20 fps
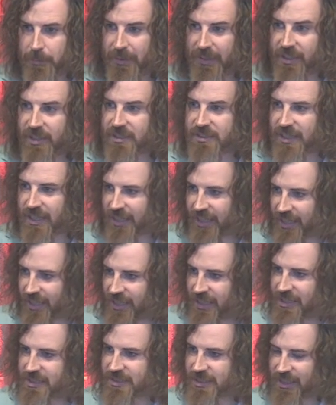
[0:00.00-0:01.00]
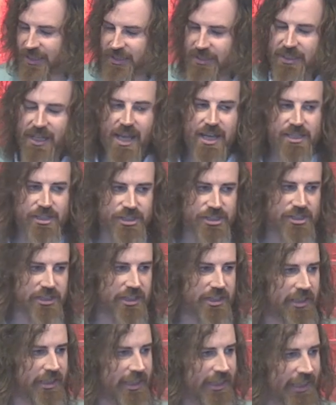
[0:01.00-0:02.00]
because his
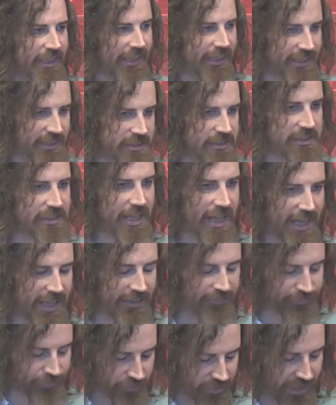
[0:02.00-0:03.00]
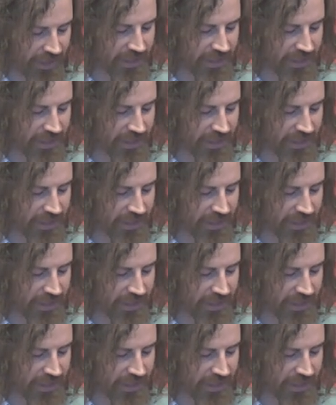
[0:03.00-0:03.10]
intention is to have